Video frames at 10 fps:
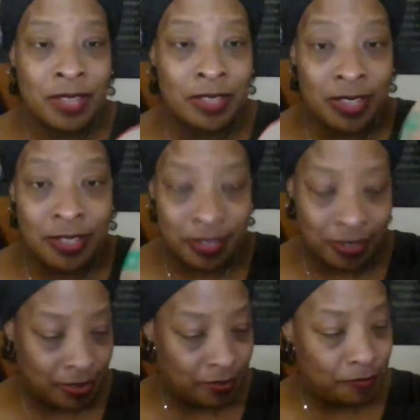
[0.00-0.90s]

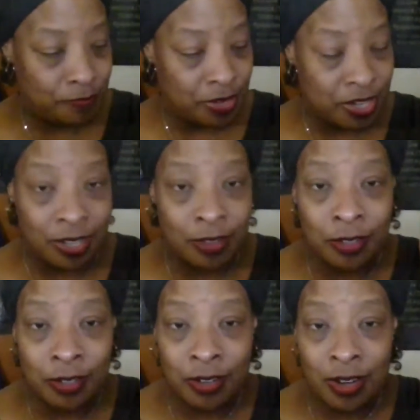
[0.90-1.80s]
this
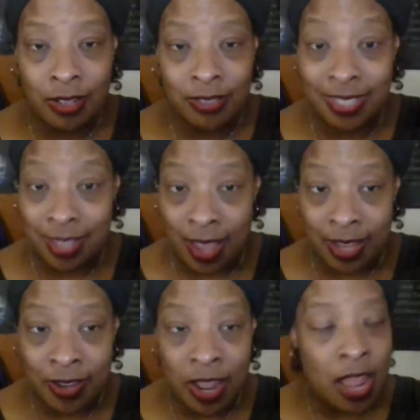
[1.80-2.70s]
particular
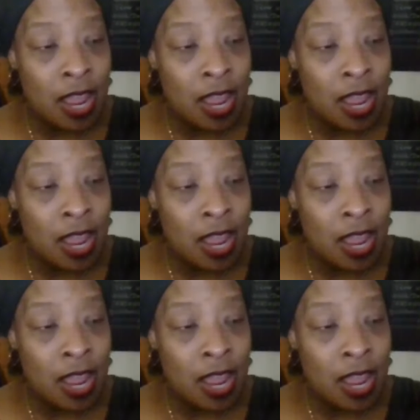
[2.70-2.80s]
design.